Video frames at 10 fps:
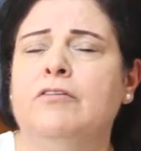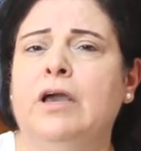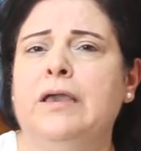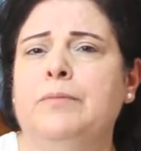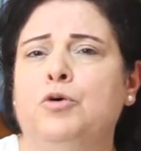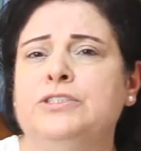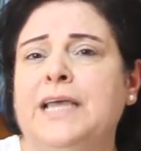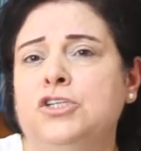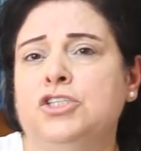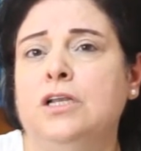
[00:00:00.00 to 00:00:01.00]
a
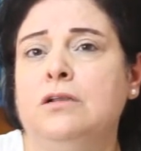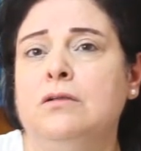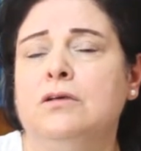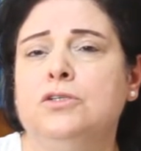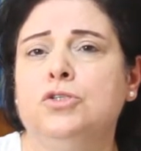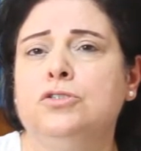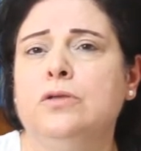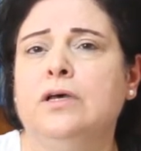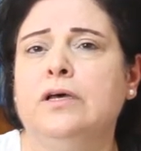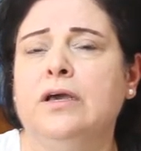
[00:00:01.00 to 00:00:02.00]
potential
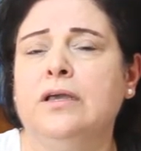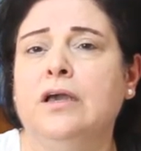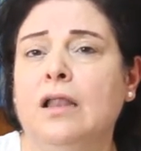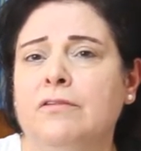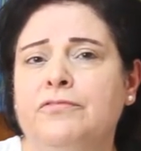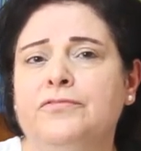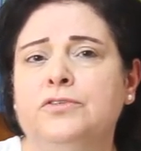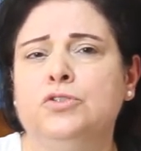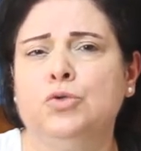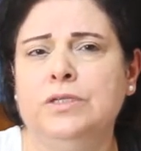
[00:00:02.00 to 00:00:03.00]
Gulf
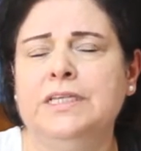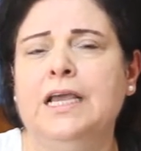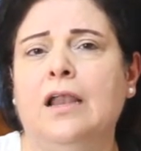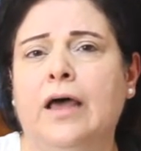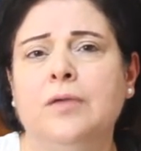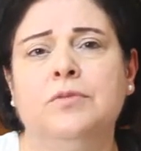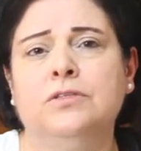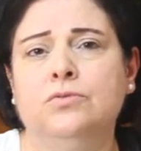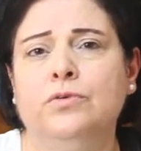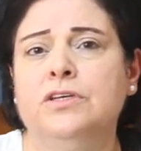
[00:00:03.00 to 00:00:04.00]
Sunni
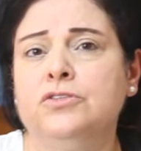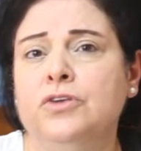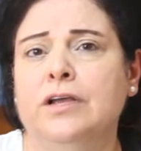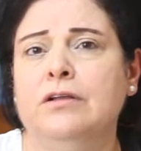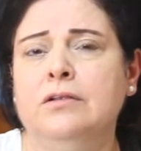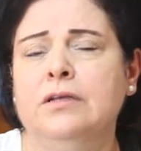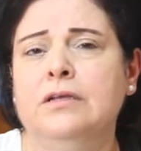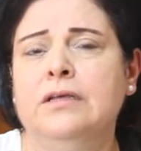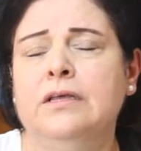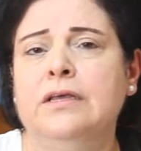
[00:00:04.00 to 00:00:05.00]
alignment with Israel
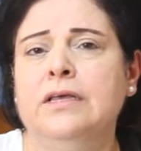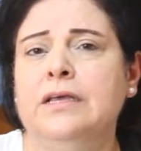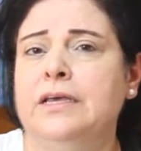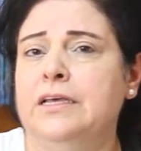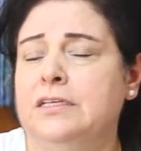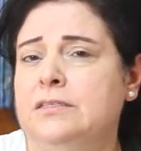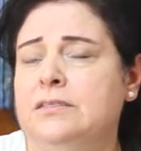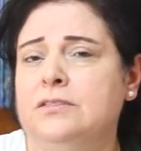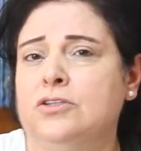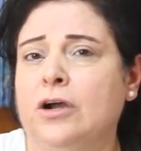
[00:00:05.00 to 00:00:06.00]
is
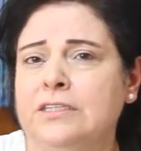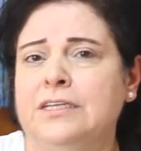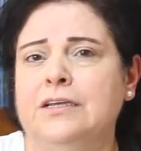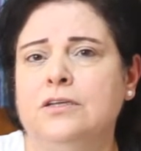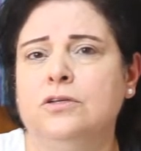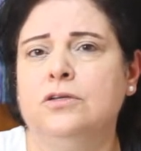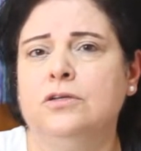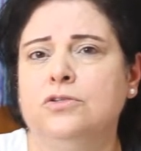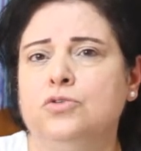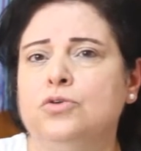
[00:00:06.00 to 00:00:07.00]
starting
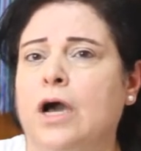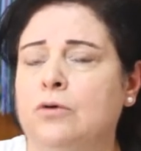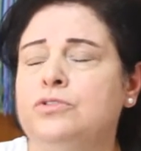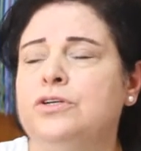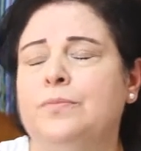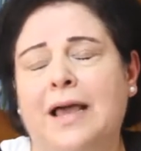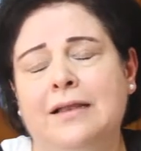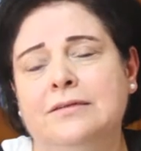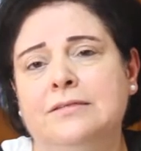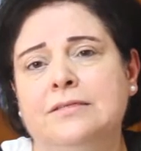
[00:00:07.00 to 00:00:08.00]
to
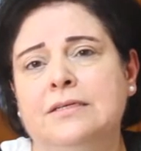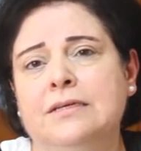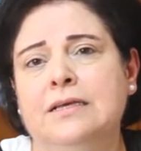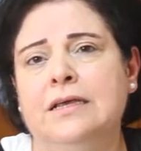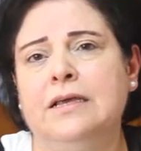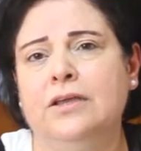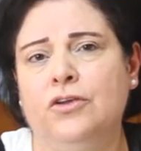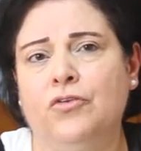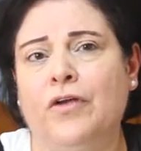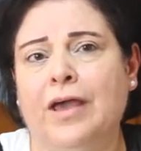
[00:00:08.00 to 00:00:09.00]
counterbalance
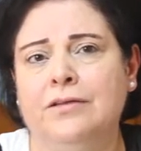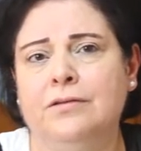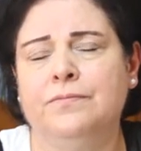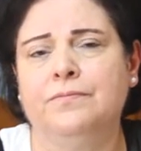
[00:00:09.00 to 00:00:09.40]
Iran.